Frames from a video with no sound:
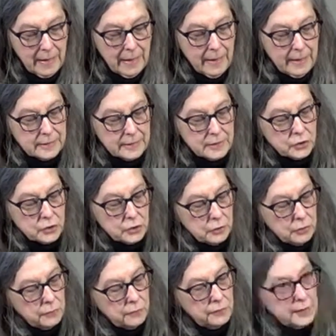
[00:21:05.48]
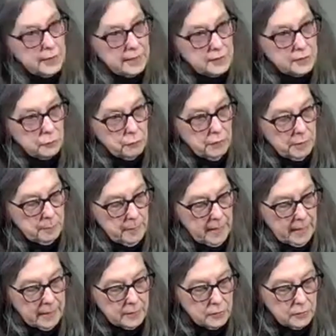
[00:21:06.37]
It served as a
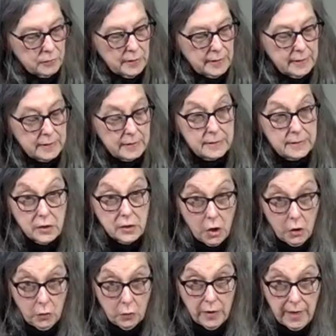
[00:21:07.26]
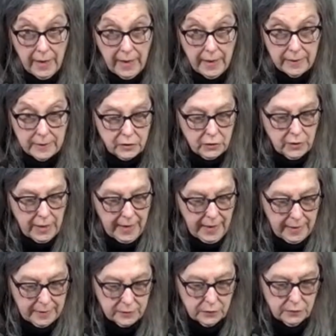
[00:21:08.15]
reminder that it is okay to
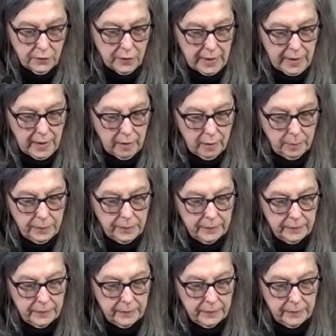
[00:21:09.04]
ask for help